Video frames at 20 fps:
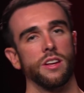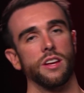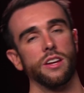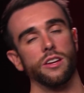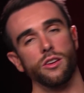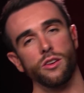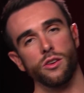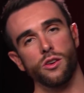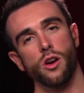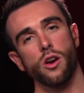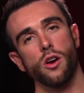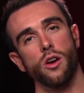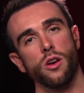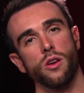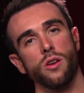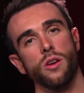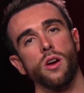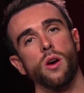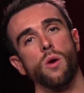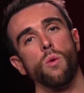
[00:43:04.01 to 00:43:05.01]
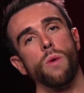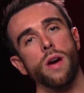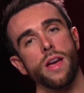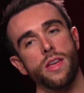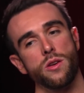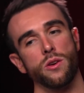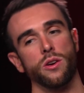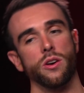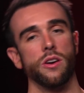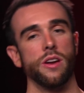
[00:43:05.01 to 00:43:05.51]
You know where
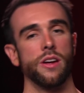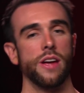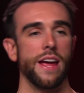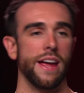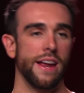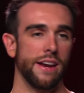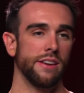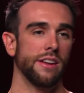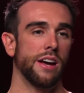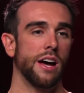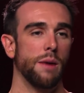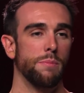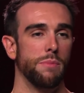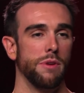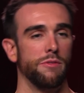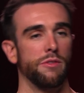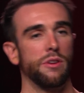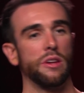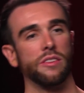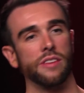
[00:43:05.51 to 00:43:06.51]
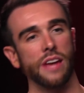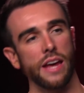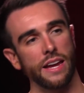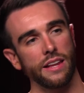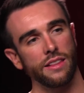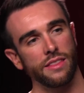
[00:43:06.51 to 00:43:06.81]
you're going to end up if you take